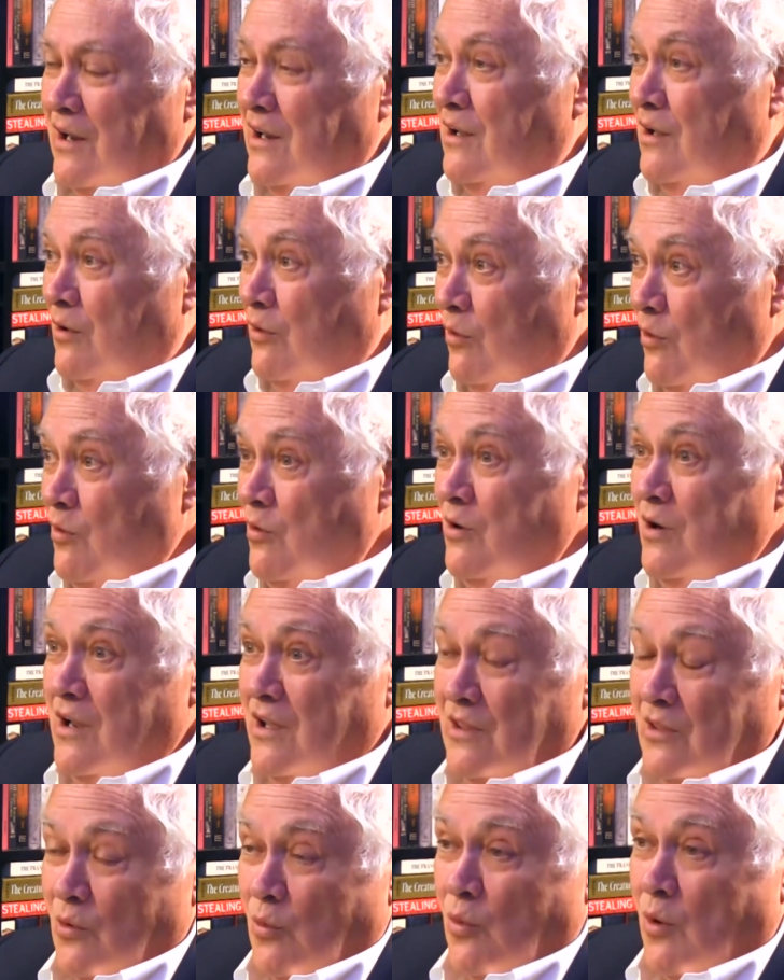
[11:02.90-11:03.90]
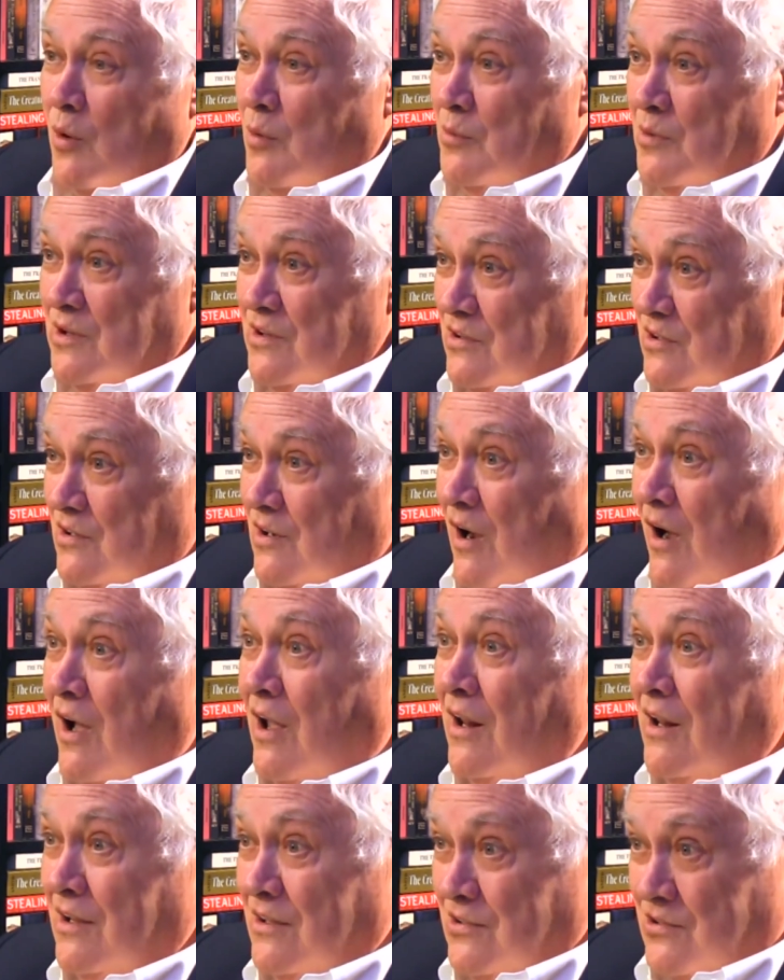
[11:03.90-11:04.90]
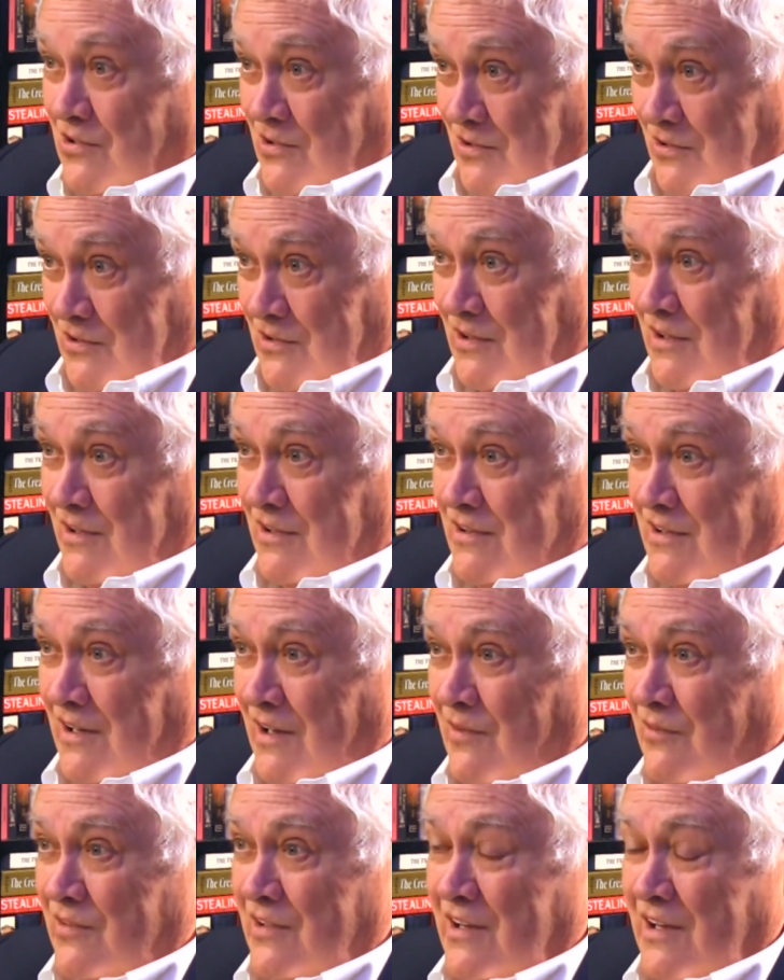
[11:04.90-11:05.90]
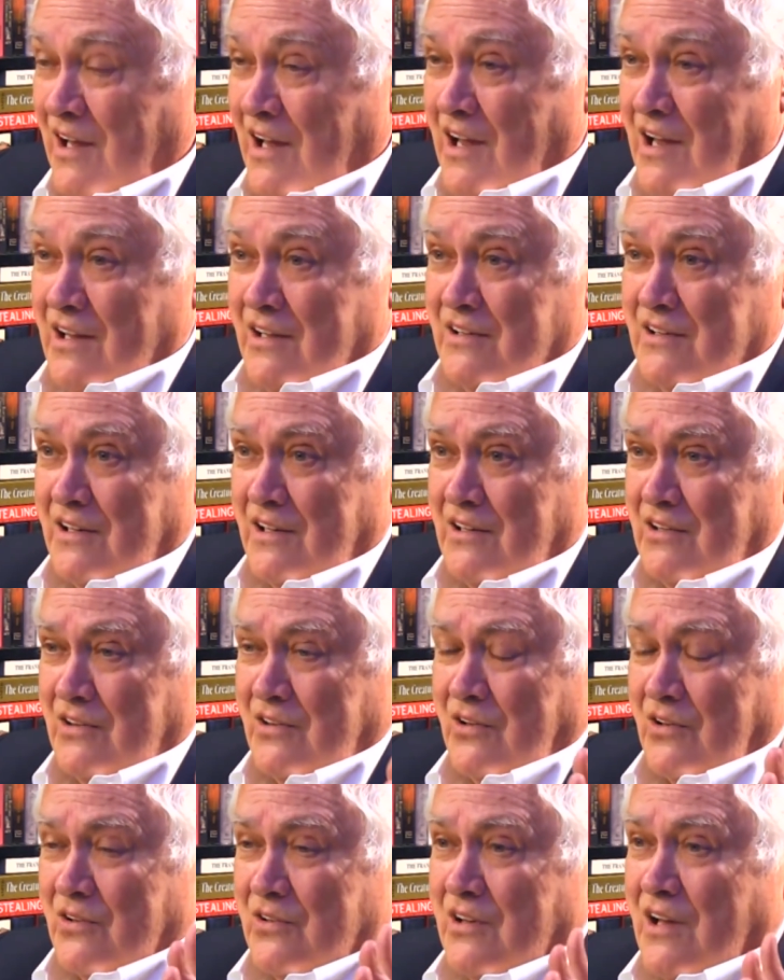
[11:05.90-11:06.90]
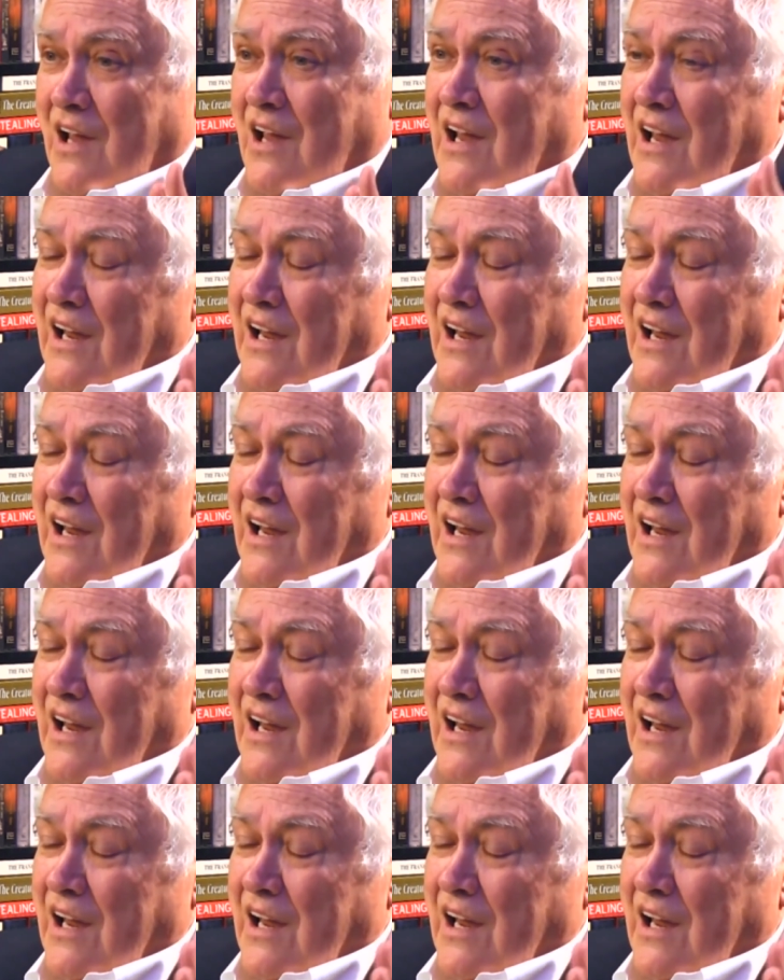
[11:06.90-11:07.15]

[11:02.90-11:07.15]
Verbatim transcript: including the women's colleges, the Seven Sisters,